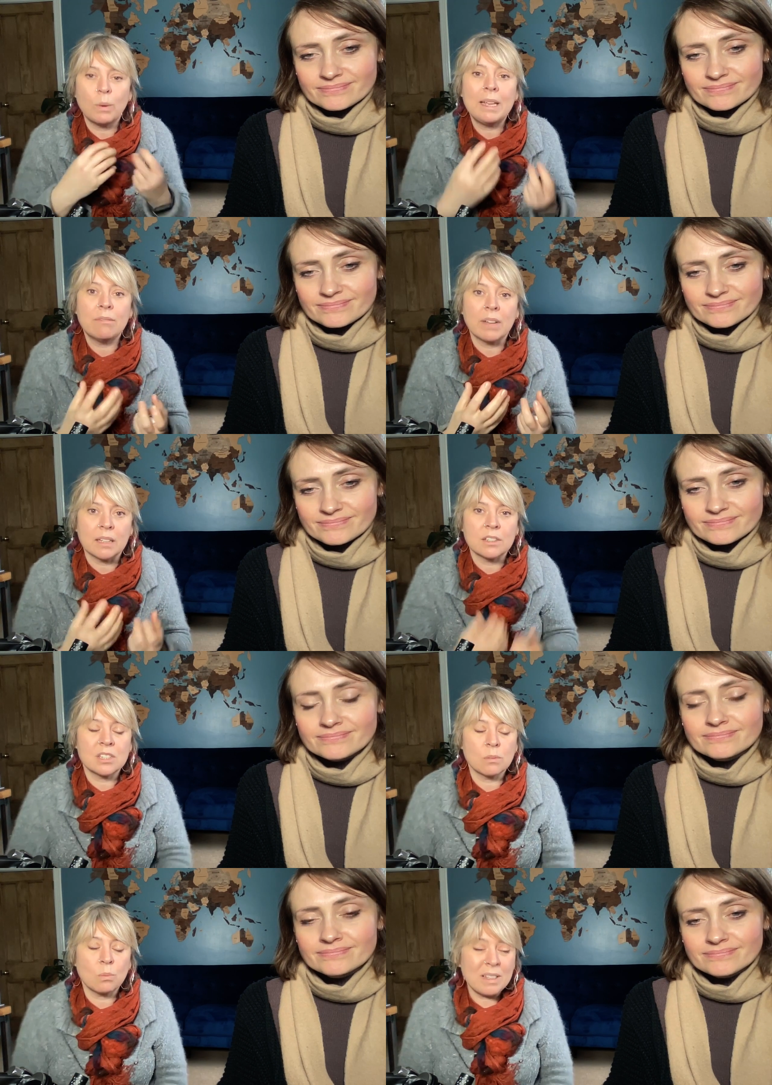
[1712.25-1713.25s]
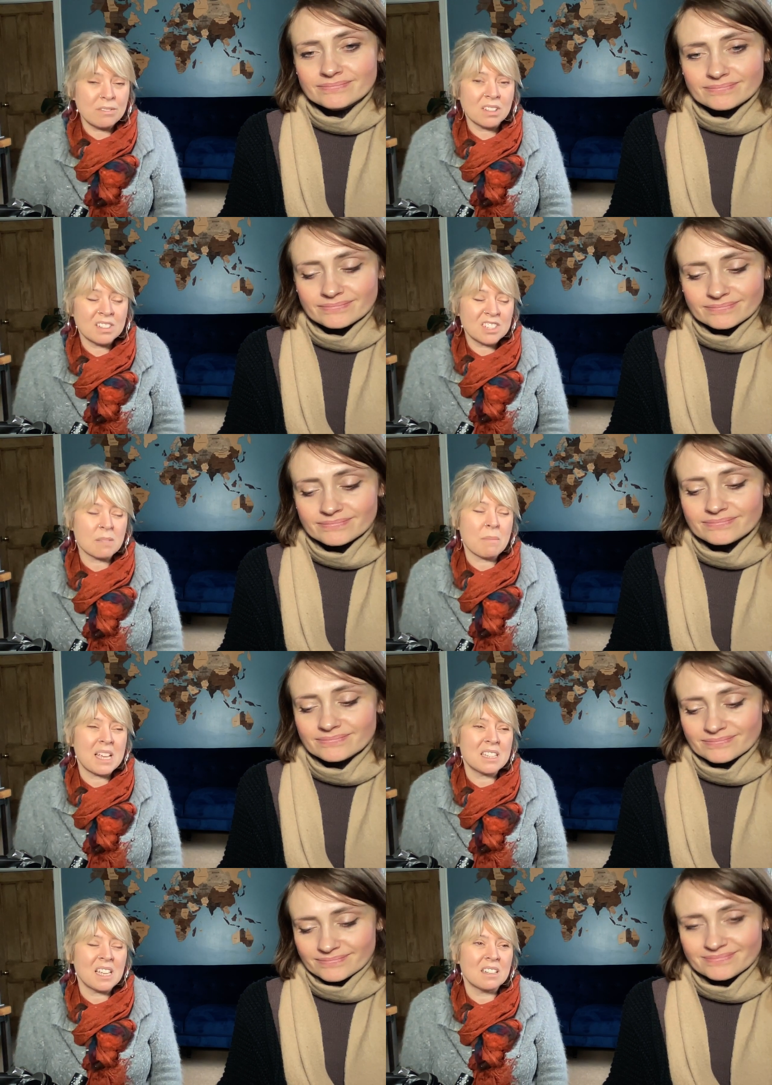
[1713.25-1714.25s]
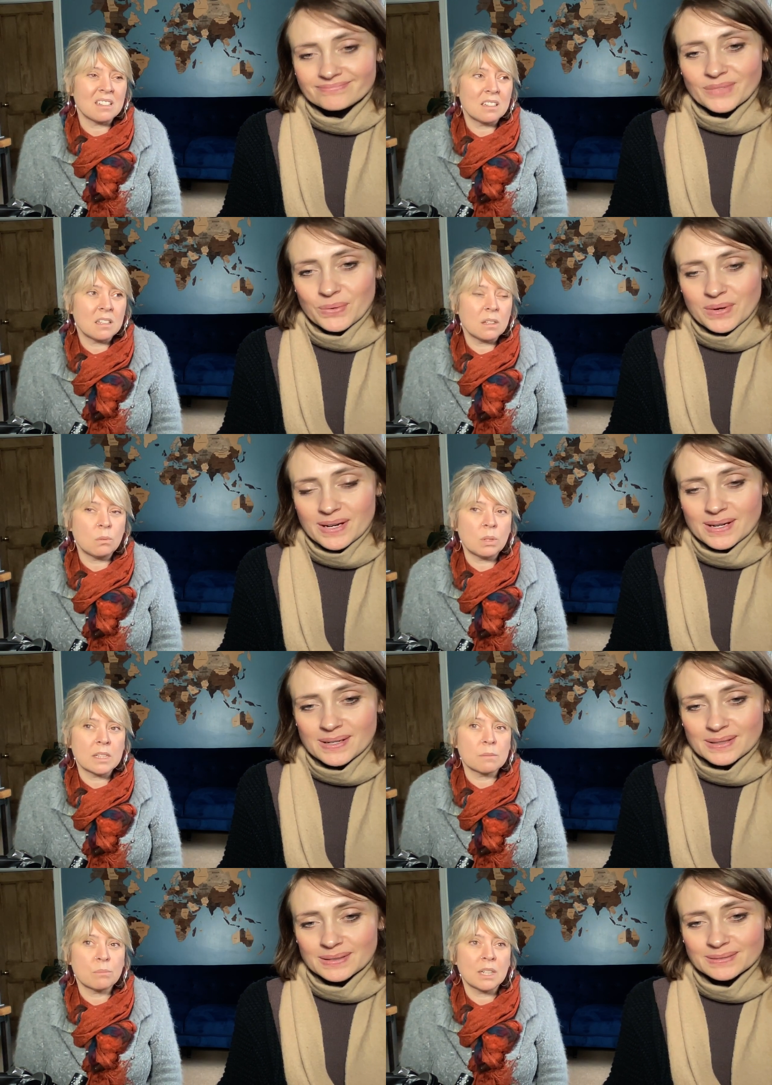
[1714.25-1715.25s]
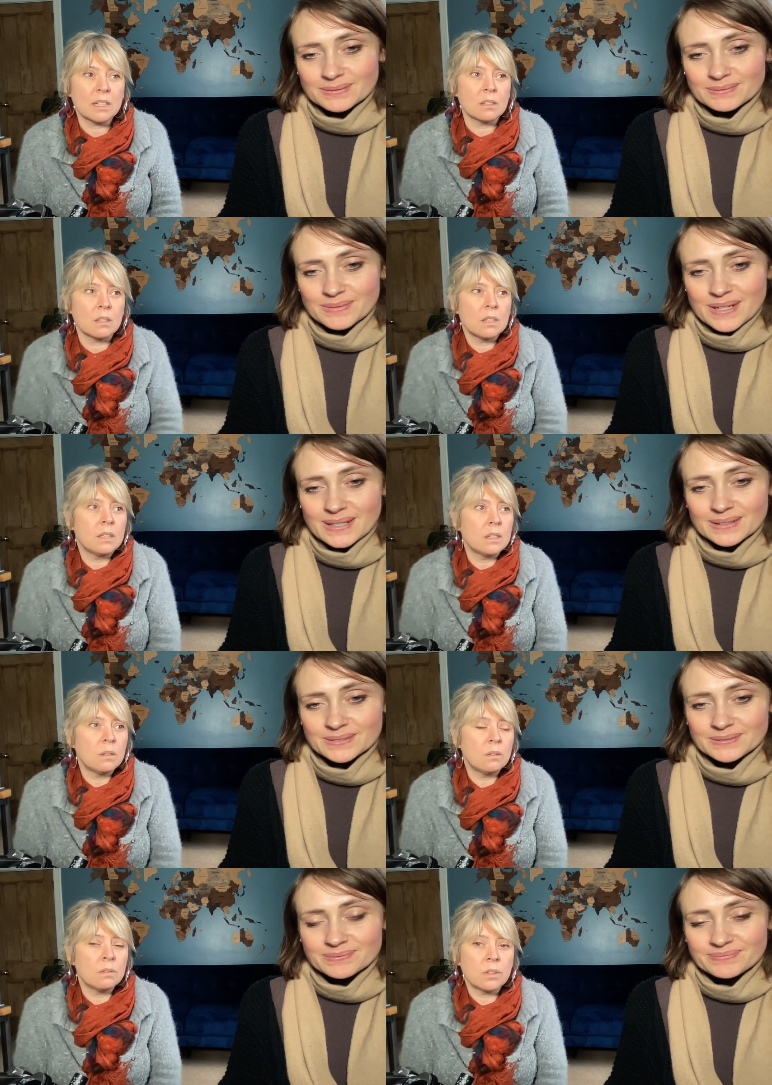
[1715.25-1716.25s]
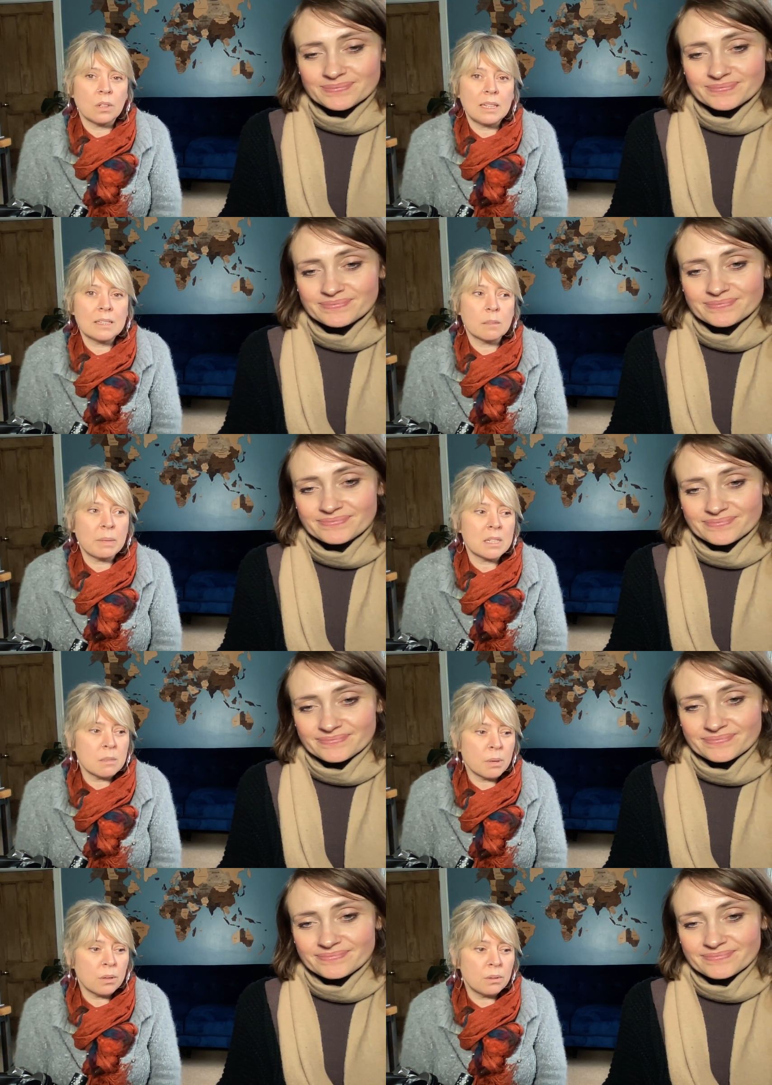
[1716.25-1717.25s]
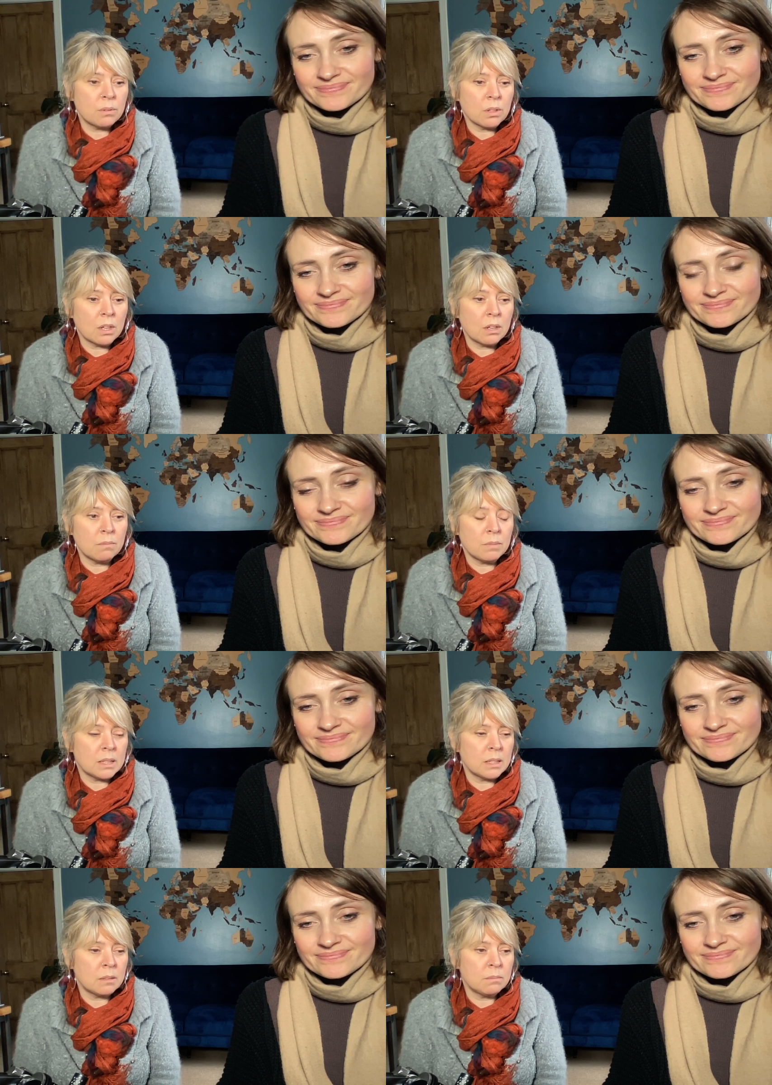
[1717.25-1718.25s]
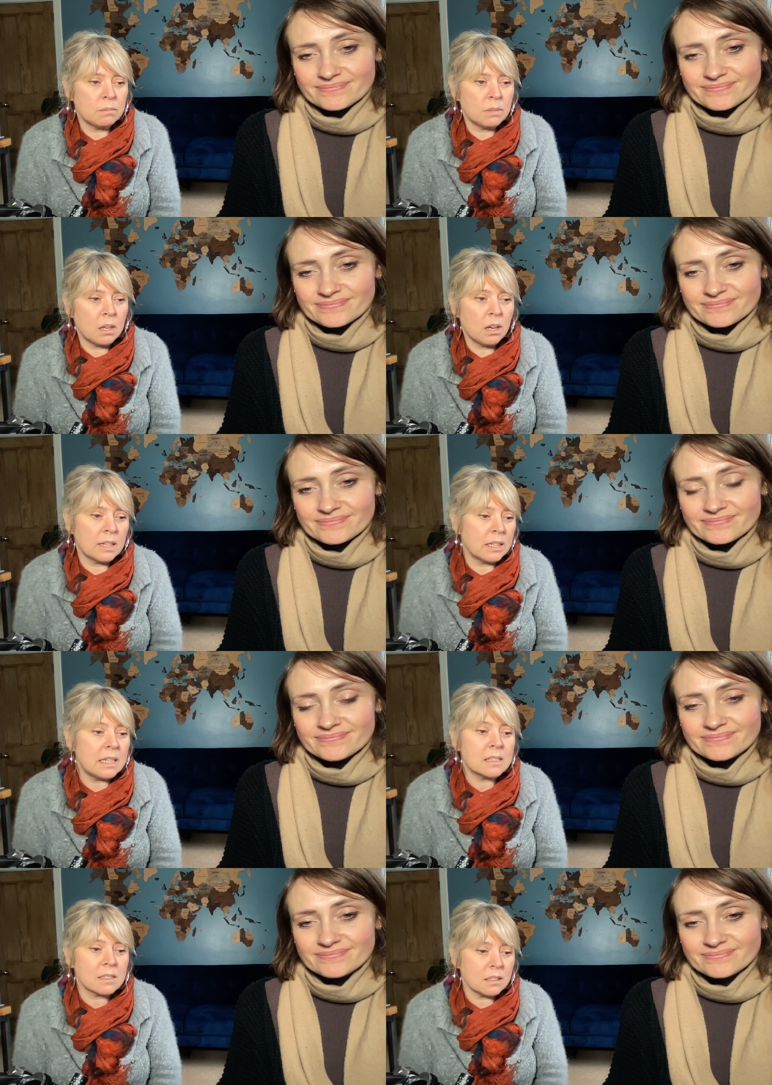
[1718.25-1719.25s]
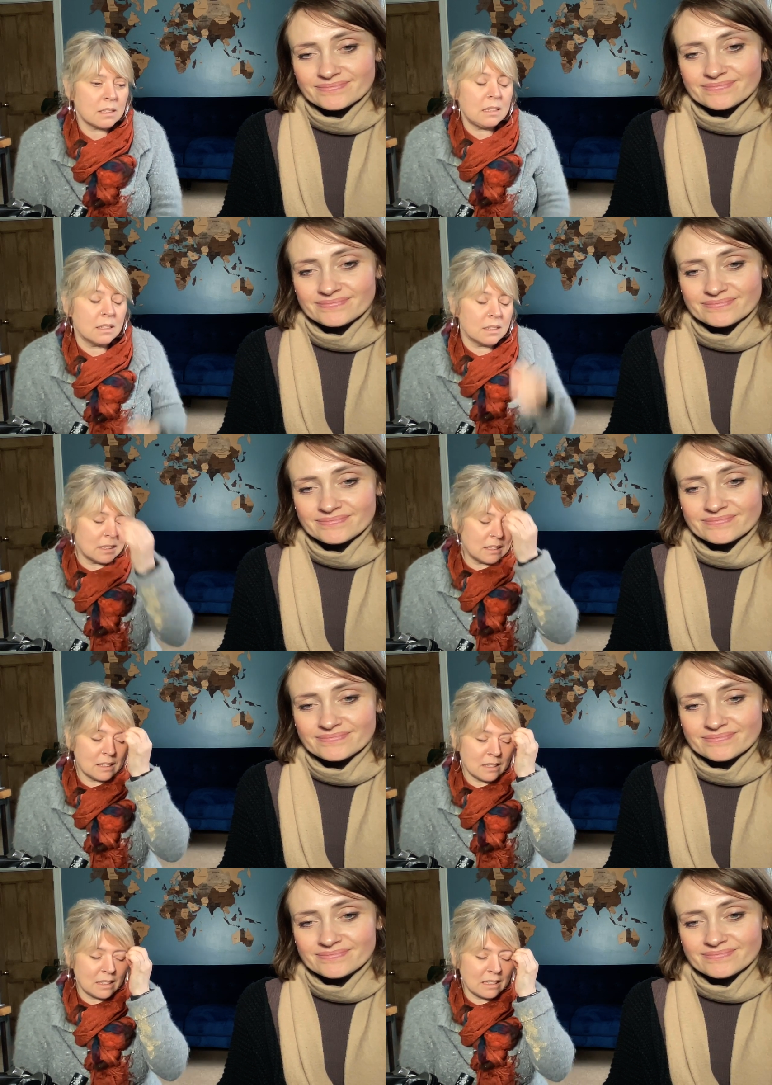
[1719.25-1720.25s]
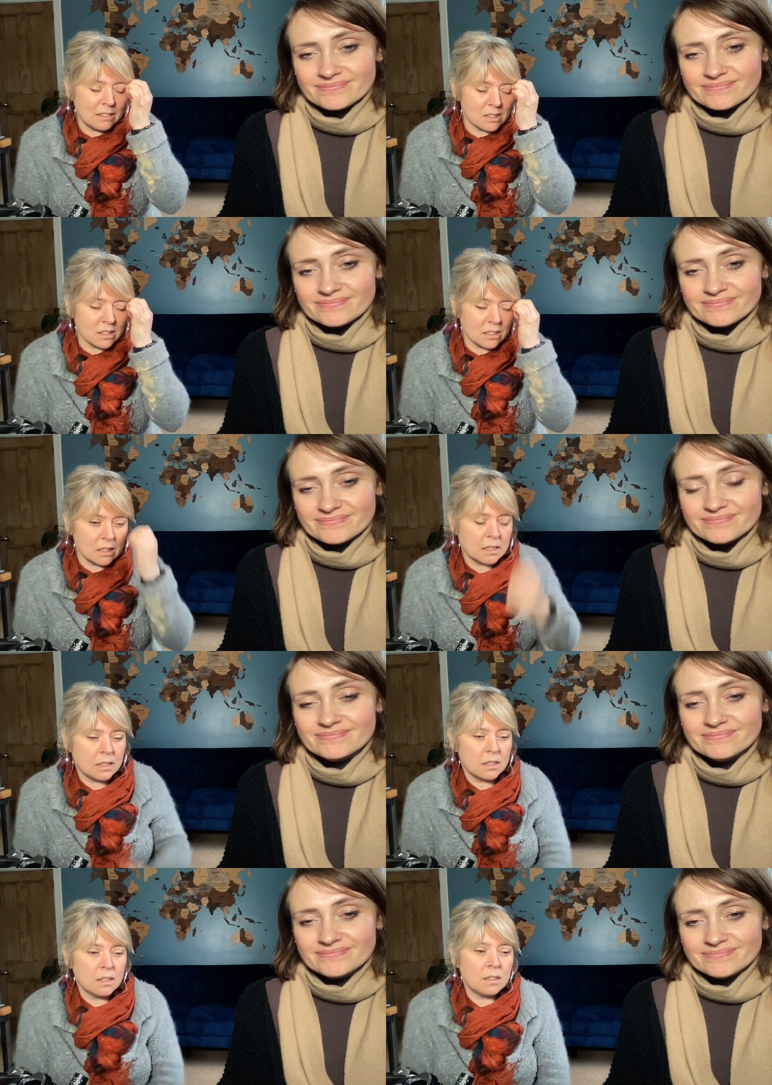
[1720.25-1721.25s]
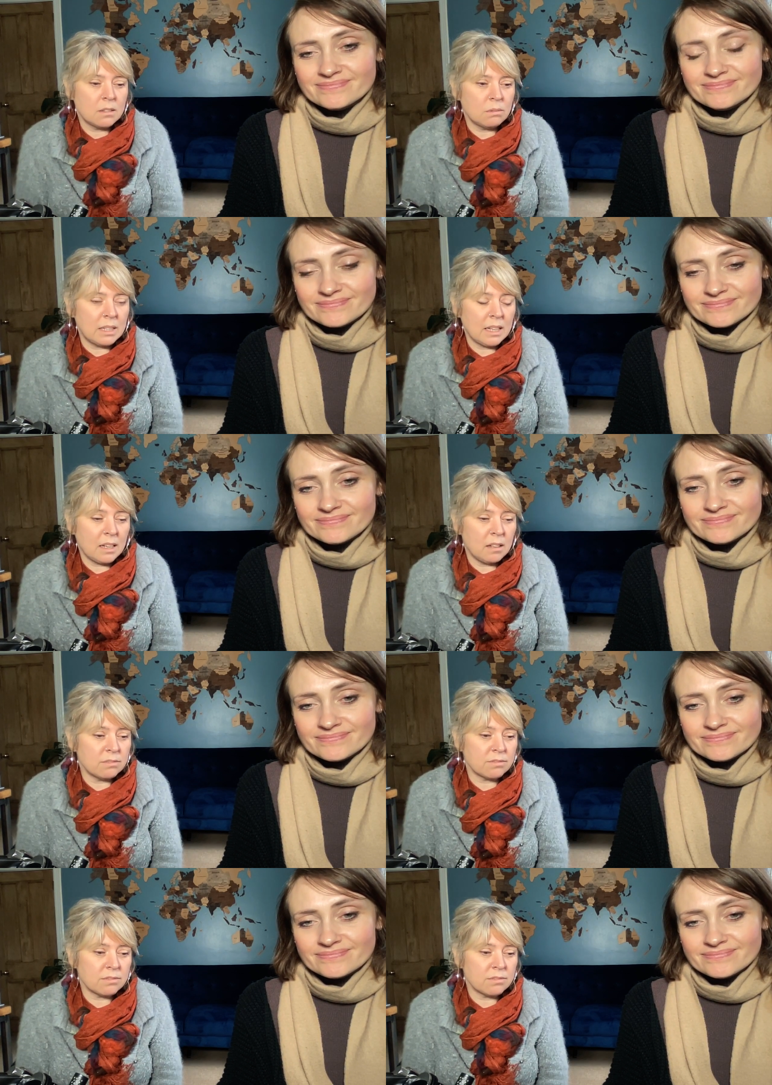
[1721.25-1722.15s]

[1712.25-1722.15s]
Speaker 1: weaving. She's a weaver. She's mm. amazing. Her work is um, brilliant. Wow. Got Lisa Pettibone, got um, Lina, Nisa, Lina Nilsson. We have,